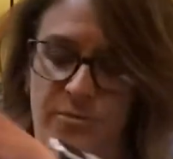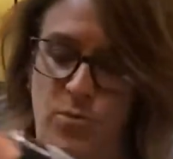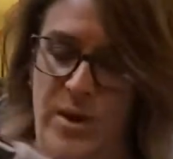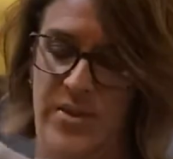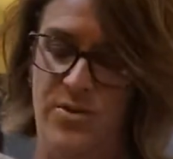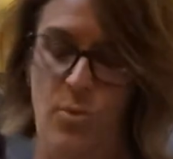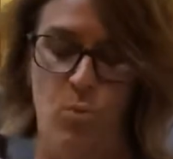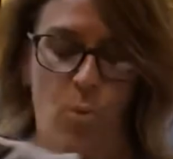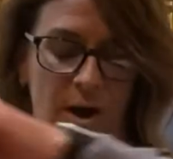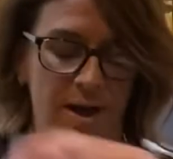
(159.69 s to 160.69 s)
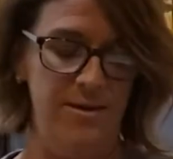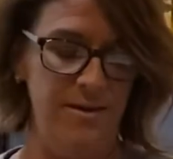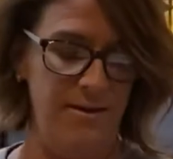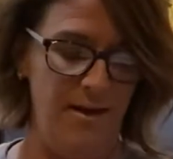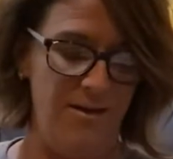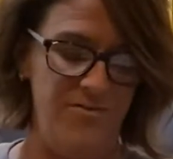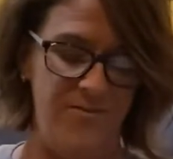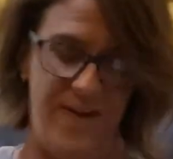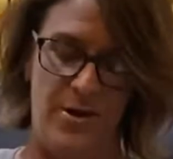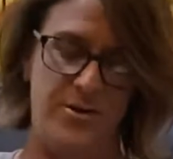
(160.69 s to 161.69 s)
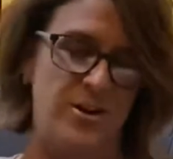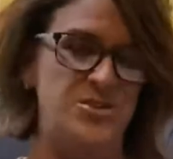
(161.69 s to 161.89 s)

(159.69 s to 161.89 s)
with one of the vowel cards.